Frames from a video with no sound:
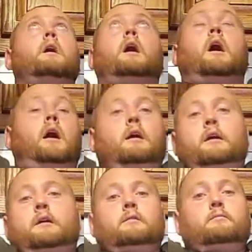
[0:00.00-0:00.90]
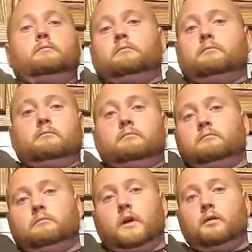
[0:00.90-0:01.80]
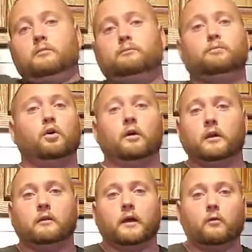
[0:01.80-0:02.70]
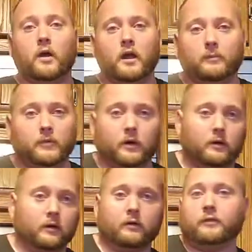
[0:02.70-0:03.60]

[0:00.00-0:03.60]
I'm putting it like way up there.